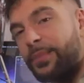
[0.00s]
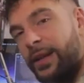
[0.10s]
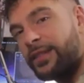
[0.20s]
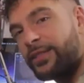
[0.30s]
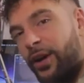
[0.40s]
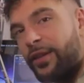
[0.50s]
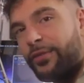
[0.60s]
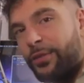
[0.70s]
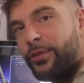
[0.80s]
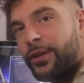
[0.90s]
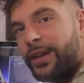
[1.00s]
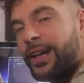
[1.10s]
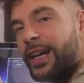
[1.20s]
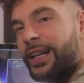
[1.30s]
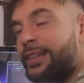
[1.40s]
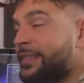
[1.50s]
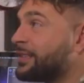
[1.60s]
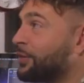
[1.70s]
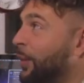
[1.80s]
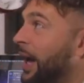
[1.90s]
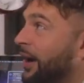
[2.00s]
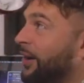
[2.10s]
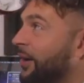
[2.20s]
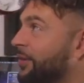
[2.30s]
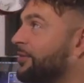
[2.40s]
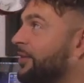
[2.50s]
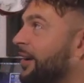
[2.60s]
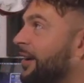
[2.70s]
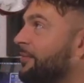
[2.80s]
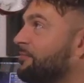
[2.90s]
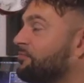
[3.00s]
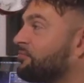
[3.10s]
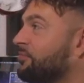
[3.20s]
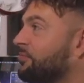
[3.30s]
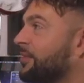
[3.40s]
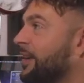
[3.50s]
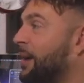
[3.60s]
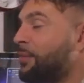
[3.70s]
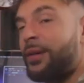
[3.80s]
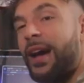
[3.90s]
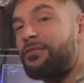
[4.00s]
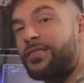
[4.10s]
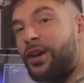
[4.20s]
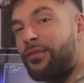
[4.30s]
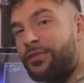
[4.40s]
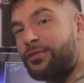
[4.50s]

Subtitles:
been insightful, and this is the way I kind of prepare and start for